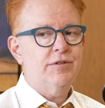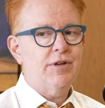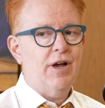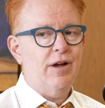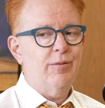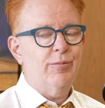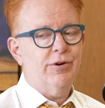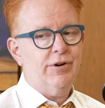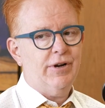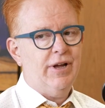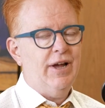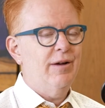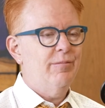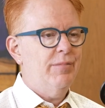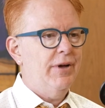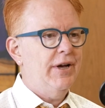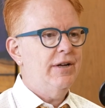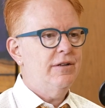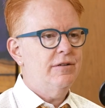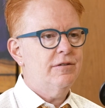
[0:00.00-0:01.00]
cyber
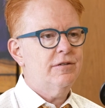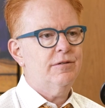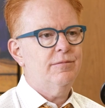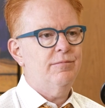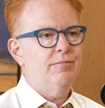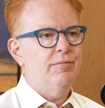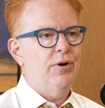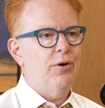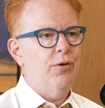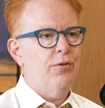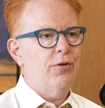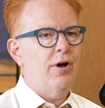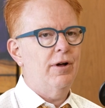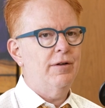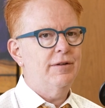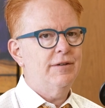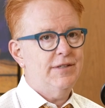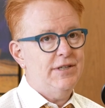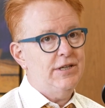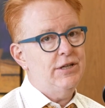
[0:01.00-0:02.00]
campaigns, both
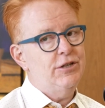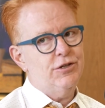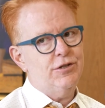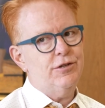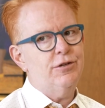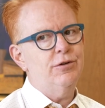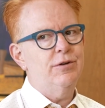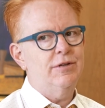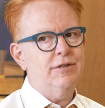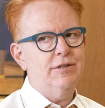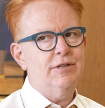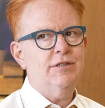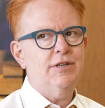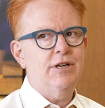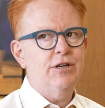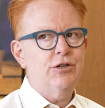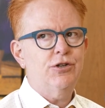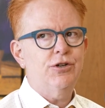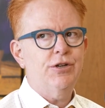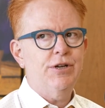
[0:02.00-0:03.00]
teach students
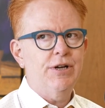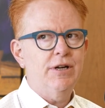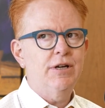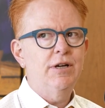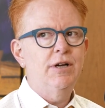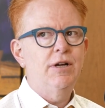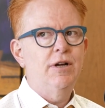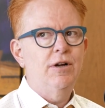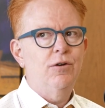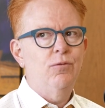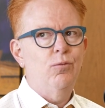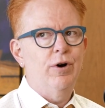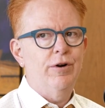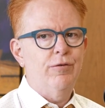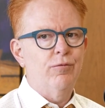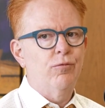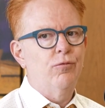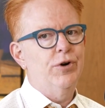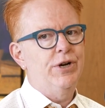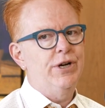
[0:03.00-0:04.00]
essentially
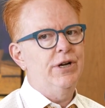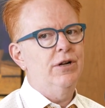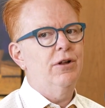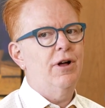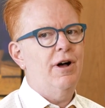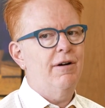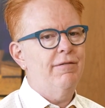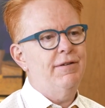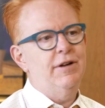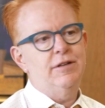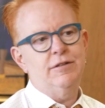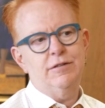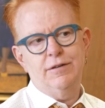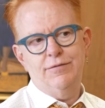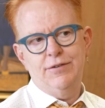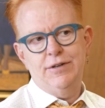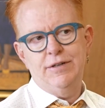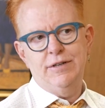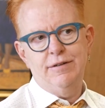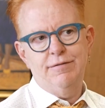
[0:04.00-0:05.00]
what real
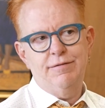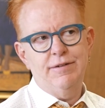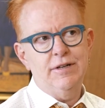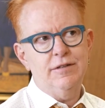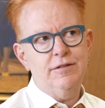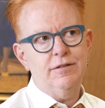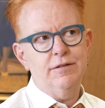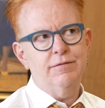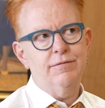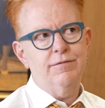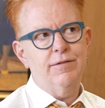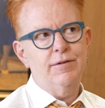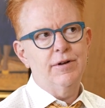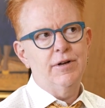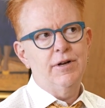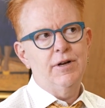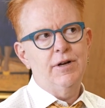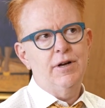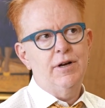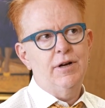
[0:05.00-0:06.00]
offensive and defensive
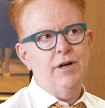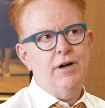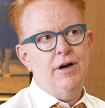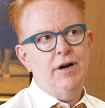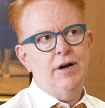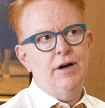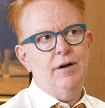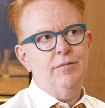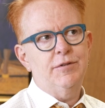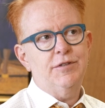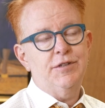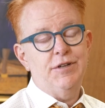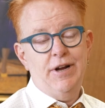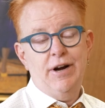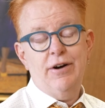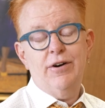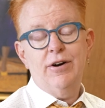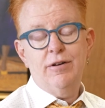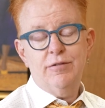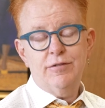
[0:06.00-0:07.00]

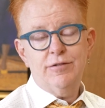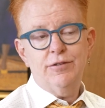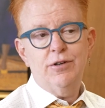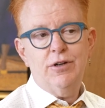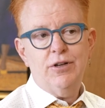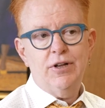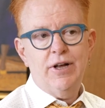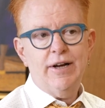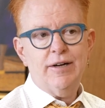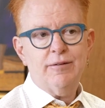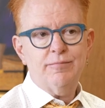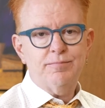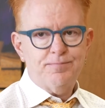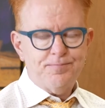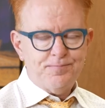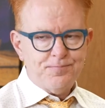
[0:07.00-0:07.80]
scenarios look like.